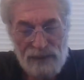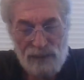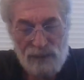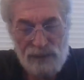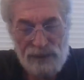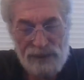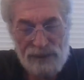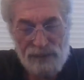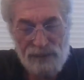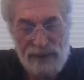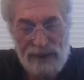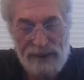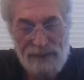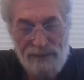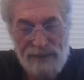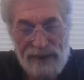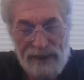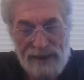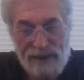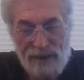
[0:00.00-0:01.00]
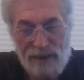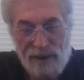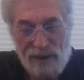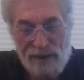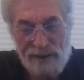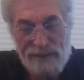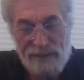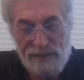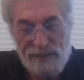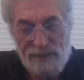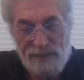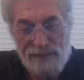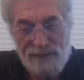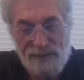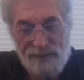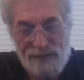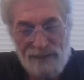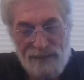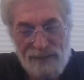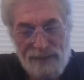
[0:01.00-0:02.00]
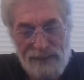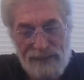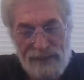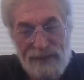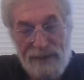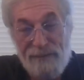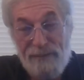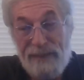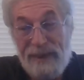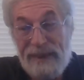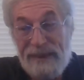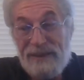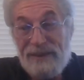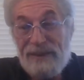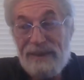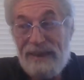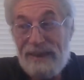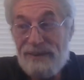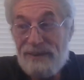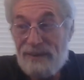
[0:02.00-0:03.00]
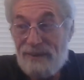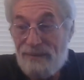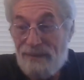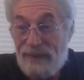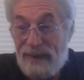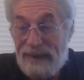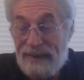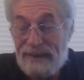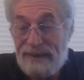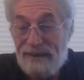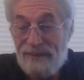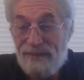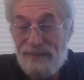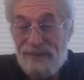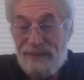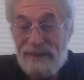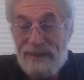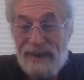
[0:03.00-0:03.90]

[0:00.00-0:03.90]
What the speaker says: which may make heart meds less effective,